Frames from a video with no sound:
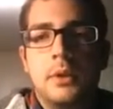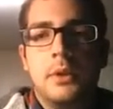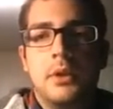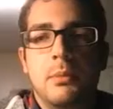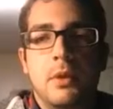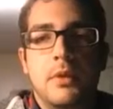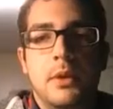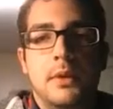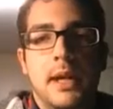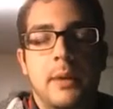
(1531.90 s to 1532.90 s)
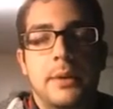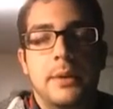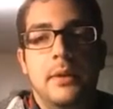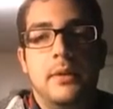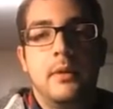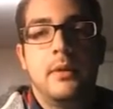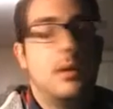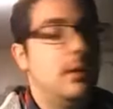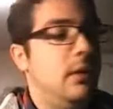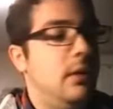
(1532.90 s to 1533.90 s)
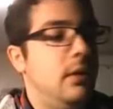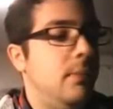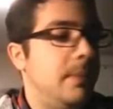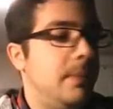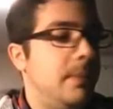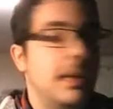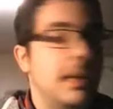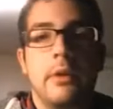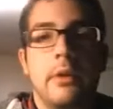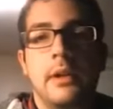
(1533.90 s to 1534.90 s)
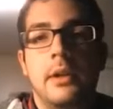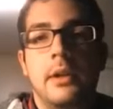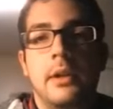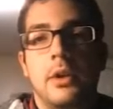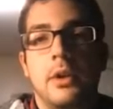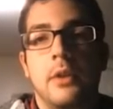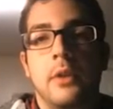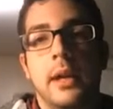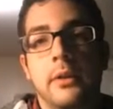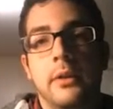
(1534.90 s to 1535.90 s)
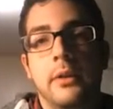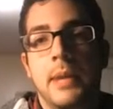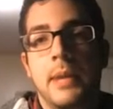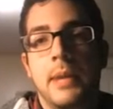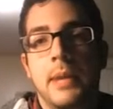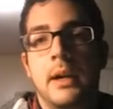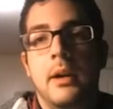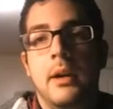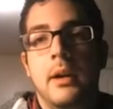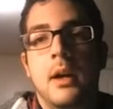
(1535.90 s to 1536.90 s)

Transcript: lets you move those counters to pump up another creature, which also kills the Bandire,